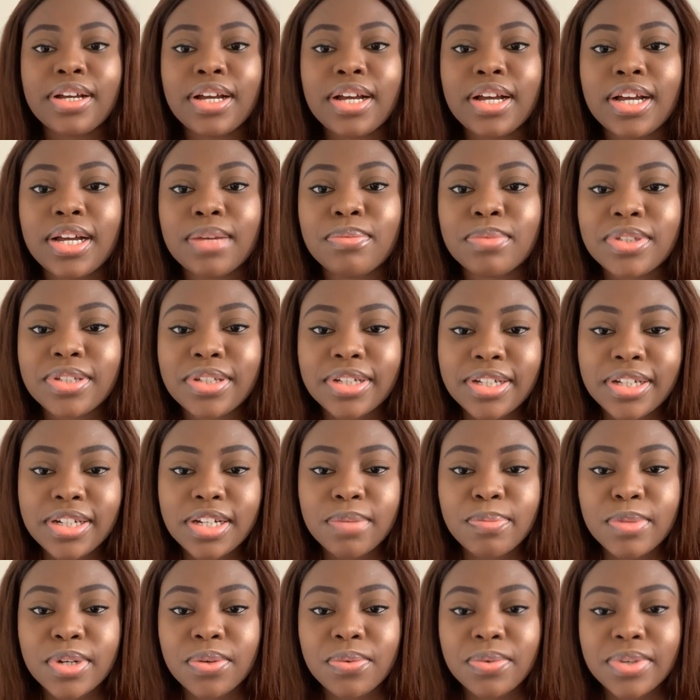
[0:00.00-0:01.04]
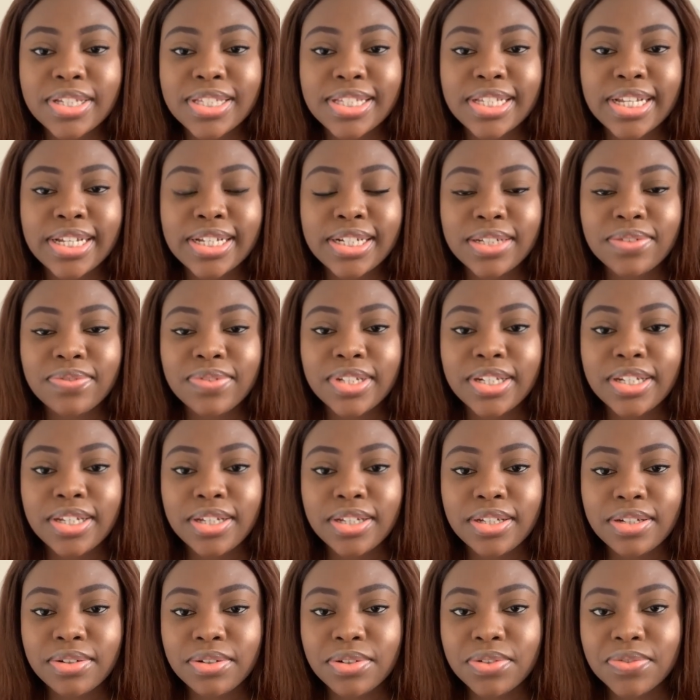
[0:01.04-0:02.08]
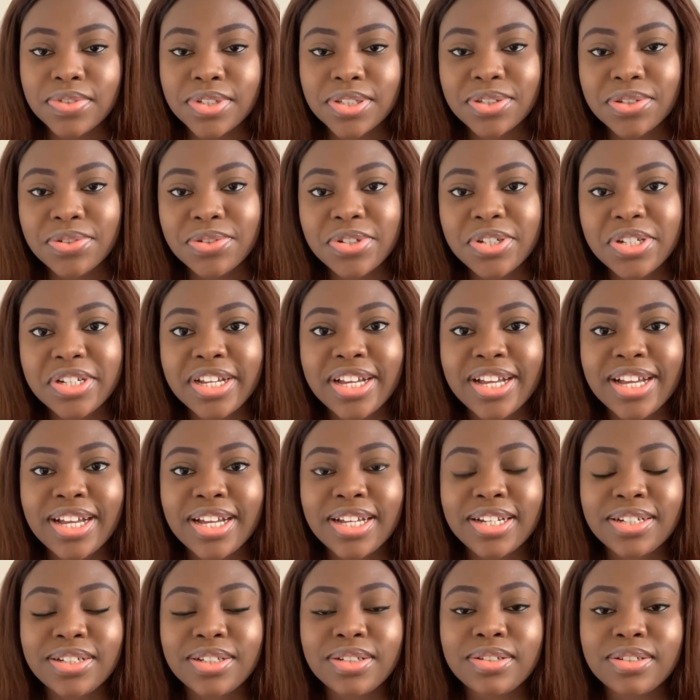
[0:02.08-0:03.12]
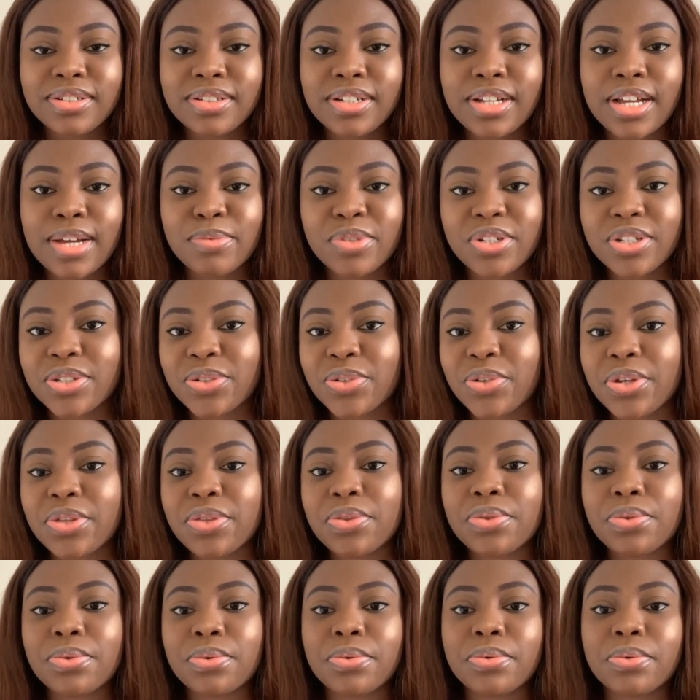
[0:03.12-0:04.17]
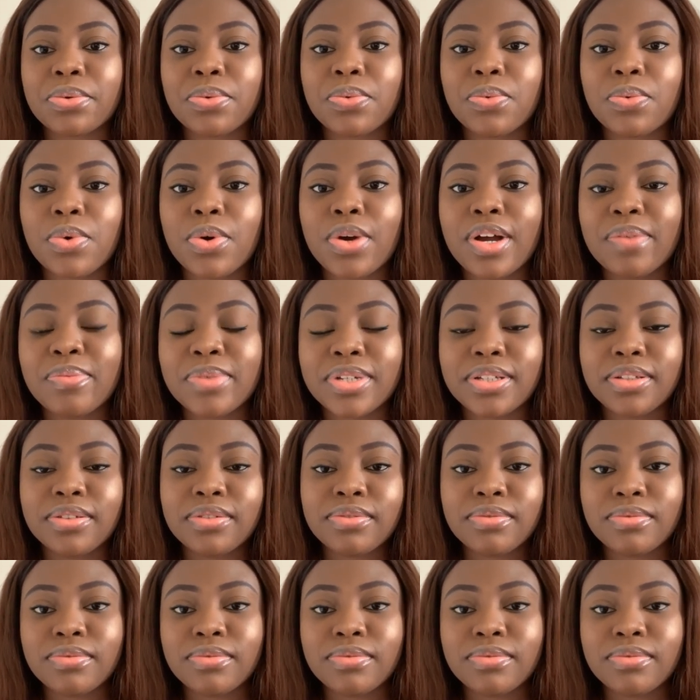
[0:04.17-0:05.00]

I'm talking about what it's like living in Nova Scotia, and I'm just going through what I've been,